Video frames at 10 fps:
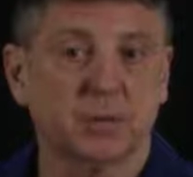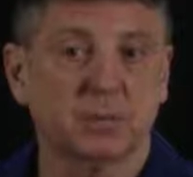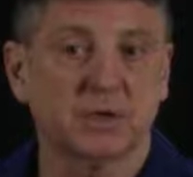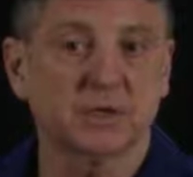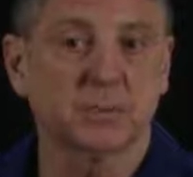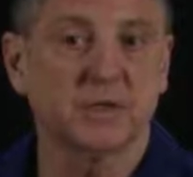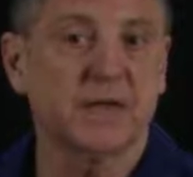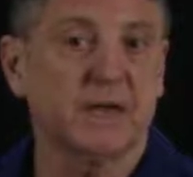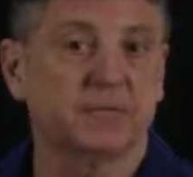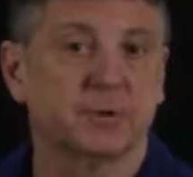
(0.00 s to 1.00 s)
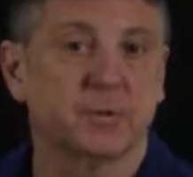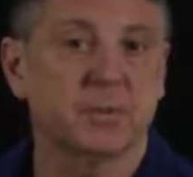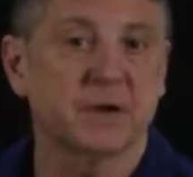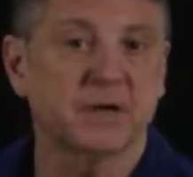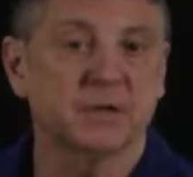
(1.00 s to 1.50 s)
our +1 data from
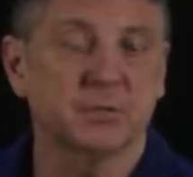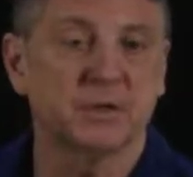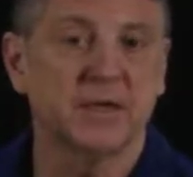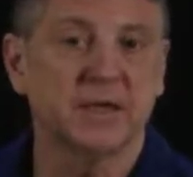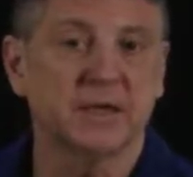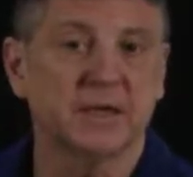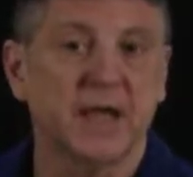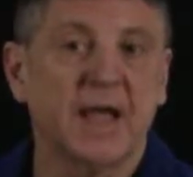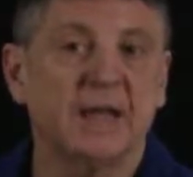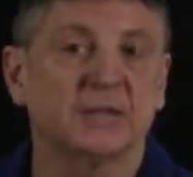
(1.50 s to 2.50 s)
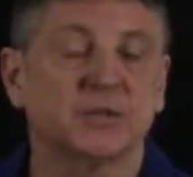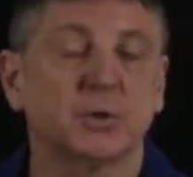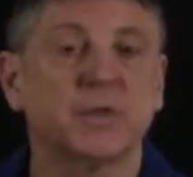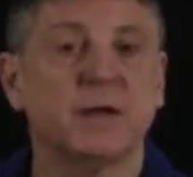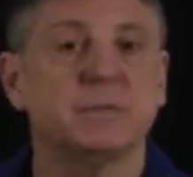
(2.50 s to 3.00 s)
our -1 data, and
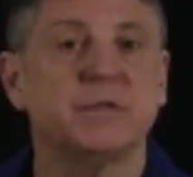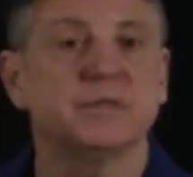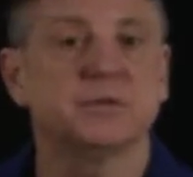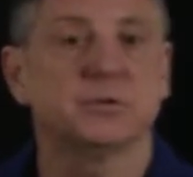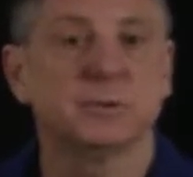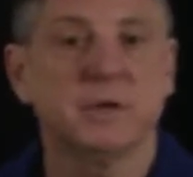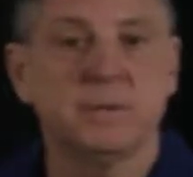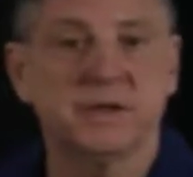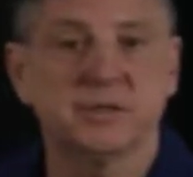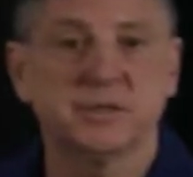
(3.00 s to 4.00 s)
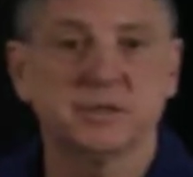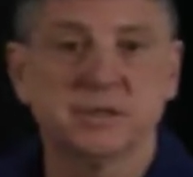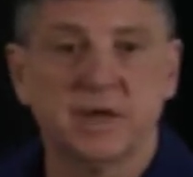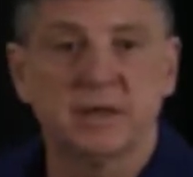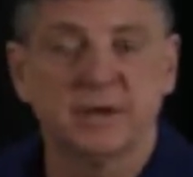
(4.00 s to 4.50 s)
so that means in 3
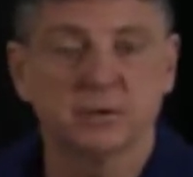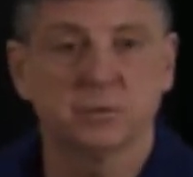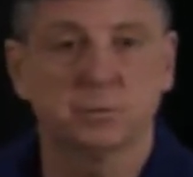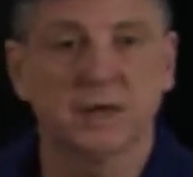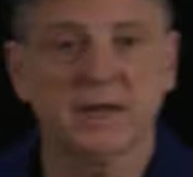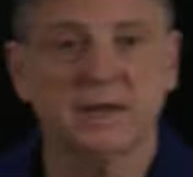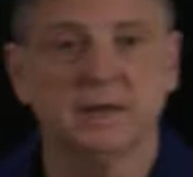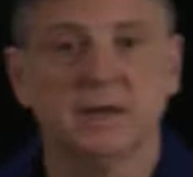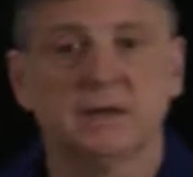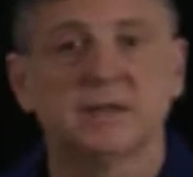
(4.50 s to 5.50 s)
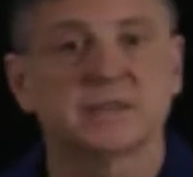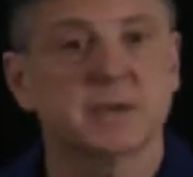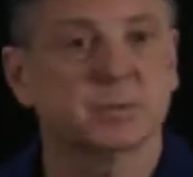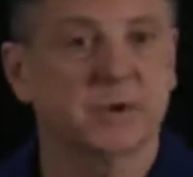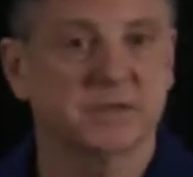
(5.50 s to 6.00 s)
dimensions, there's a plane that
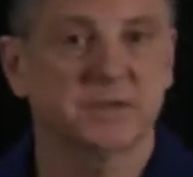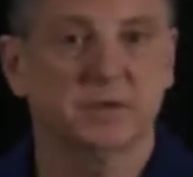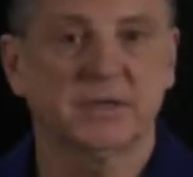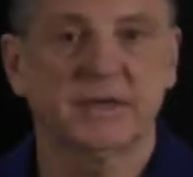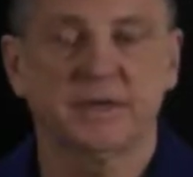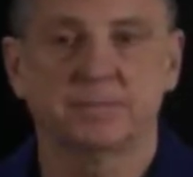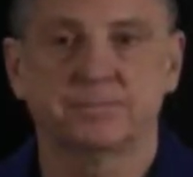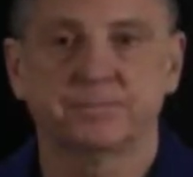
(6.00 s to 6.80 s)
separates our data.